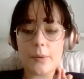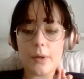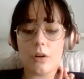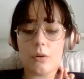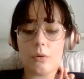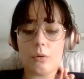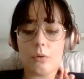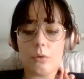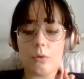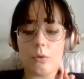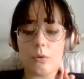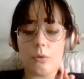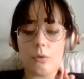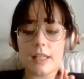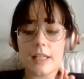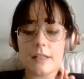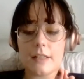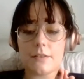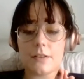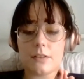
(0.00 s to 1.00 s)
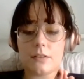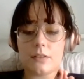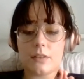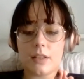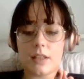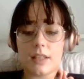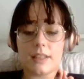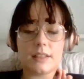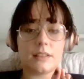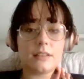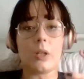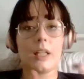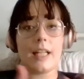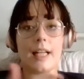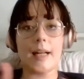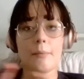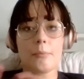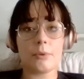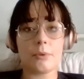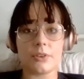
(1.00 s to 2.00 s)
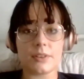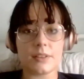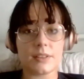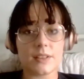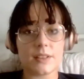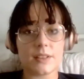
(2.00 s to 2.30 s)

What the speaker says: or even a polyamorous